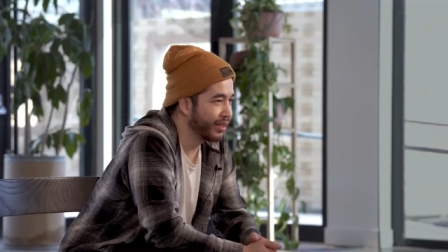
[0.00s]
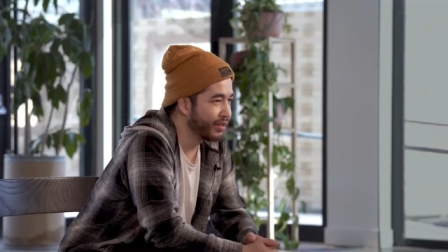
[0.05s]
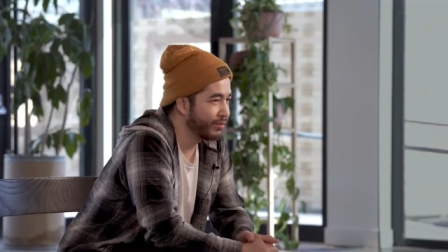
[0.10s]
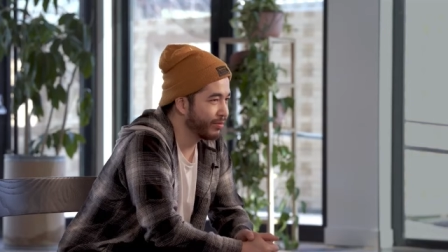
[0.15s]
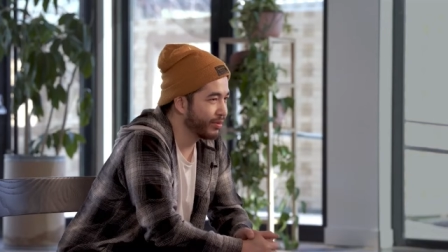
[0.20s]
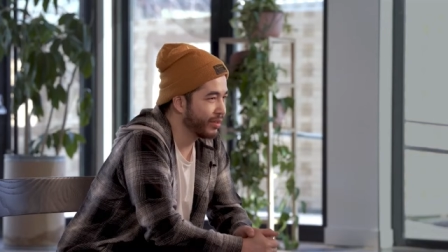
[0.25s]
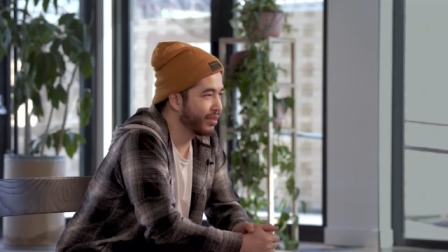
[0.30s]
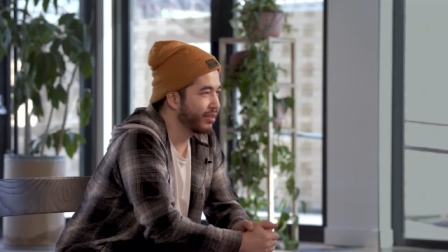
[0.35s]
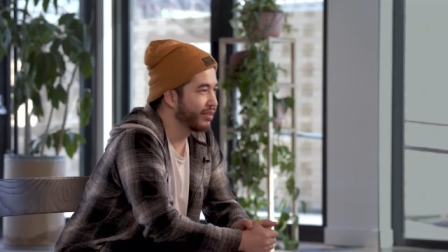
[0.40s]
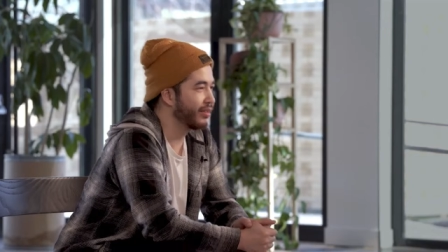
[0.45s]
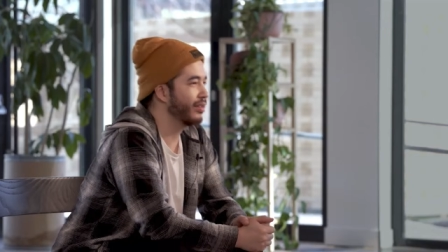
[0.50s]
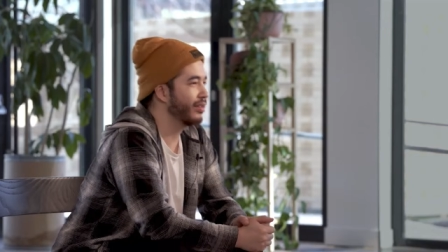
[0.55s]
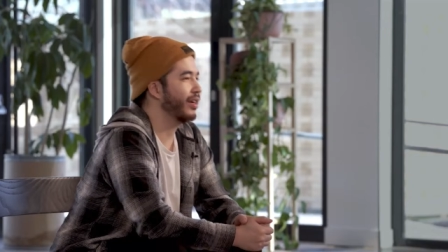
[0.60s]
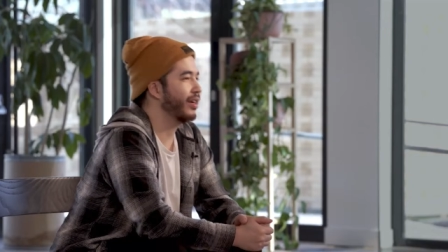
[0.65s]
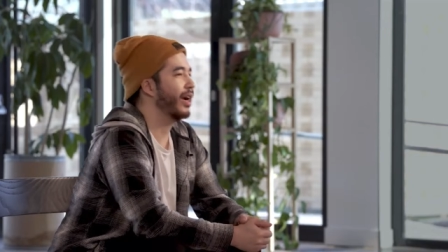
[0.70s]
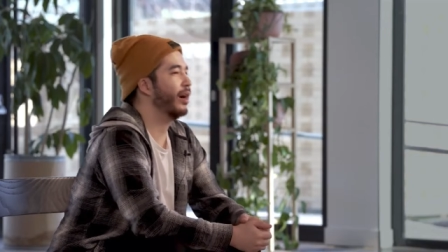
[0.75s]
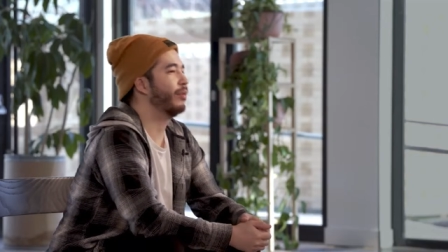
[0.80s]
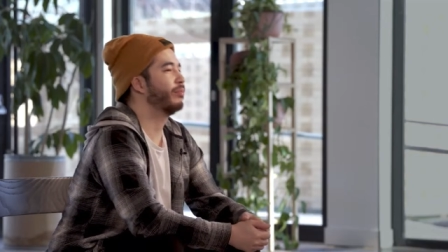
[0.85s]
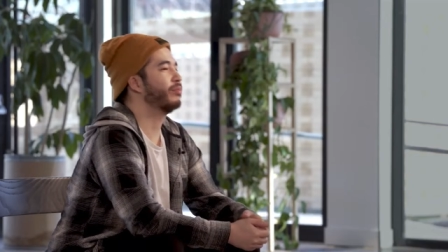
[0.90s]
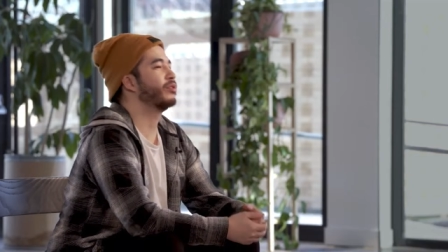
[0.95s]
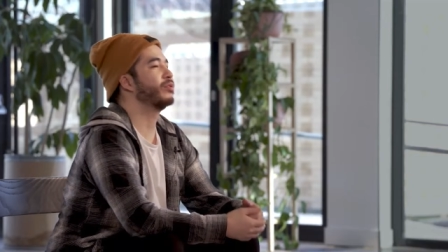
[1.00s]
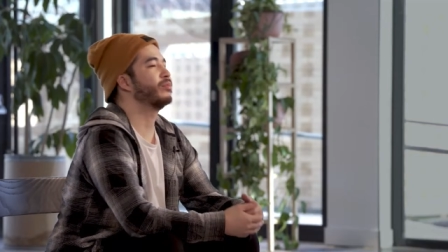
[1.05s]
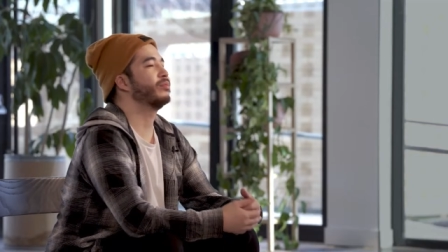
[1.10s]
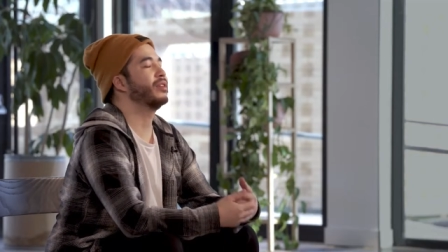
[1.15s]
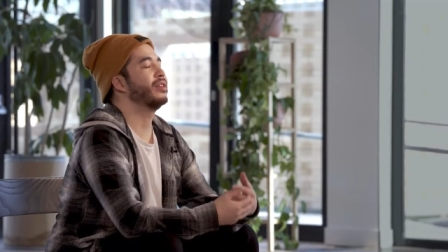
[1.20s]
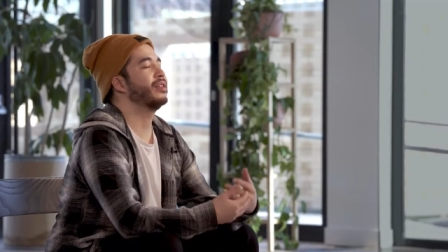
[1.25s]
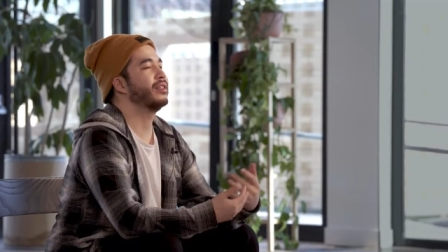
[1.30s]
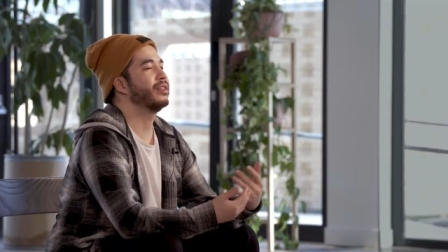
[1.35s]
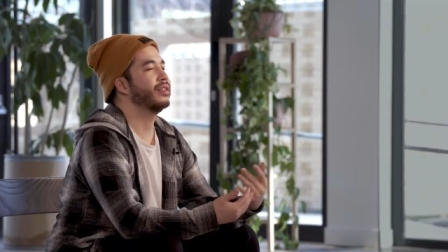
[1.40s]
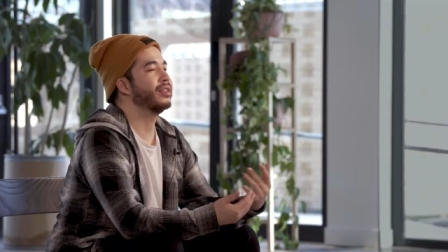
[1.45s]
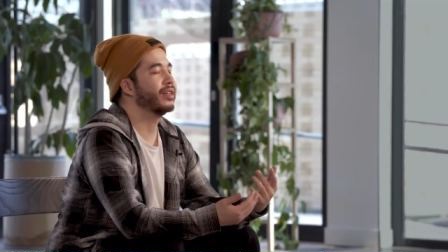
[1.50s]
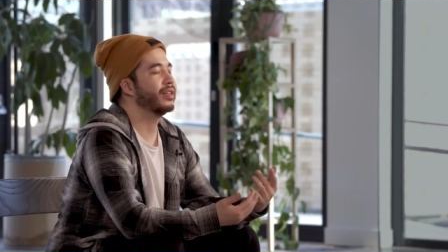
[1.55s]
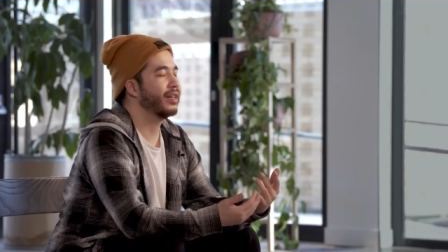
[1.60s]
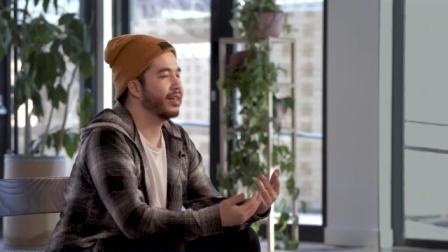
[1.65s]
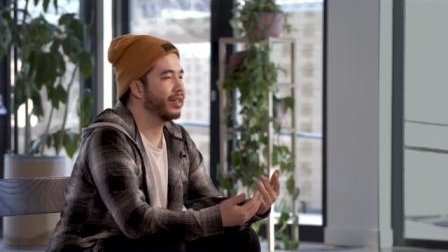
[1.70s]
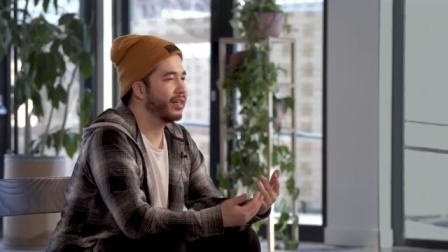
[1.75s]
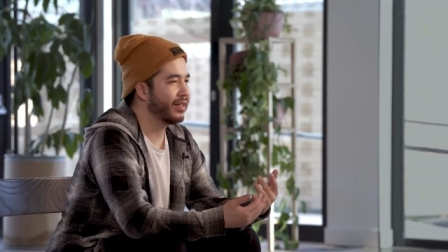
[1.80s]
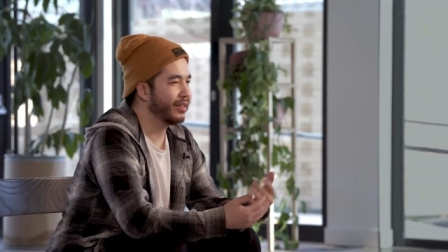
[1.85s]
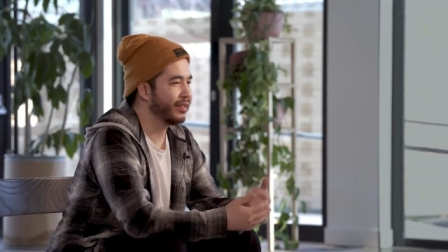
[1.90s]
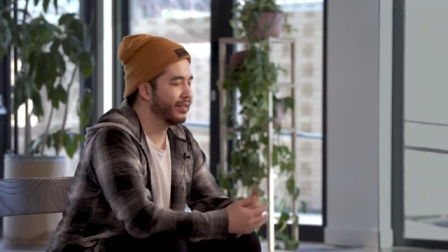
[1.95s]
That's what helps me
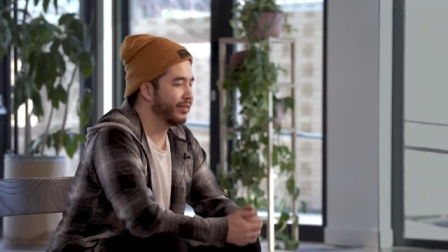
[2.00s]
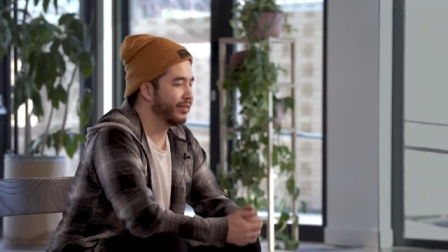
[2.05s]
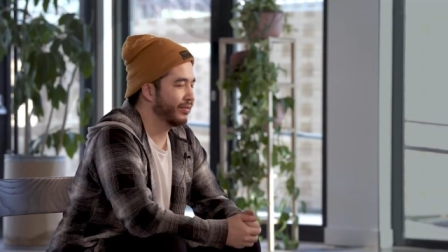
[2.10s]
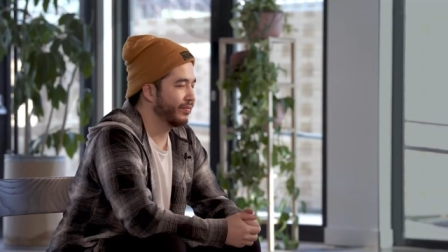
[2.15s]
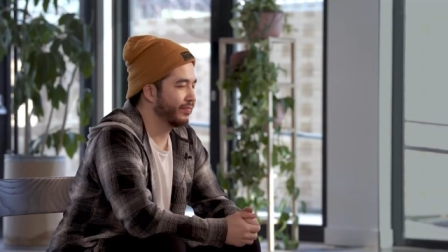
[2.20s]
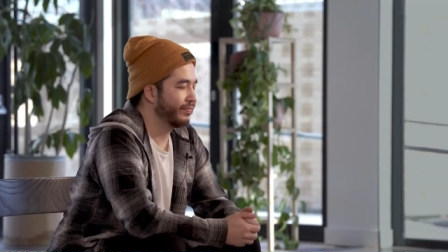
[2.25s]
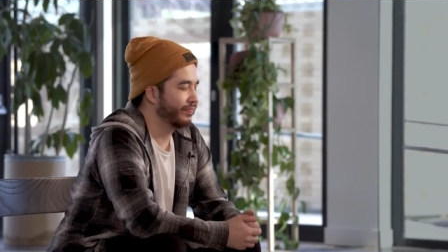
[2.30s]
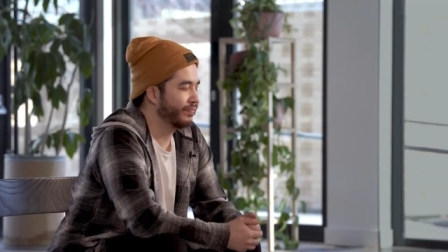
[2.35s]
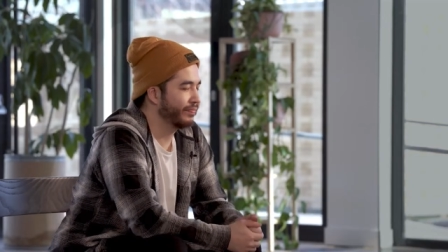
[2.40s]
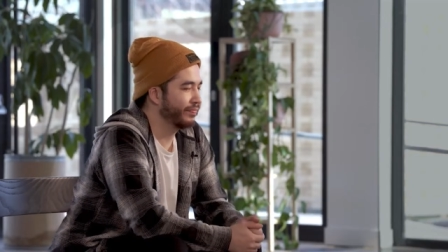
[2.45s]
uh,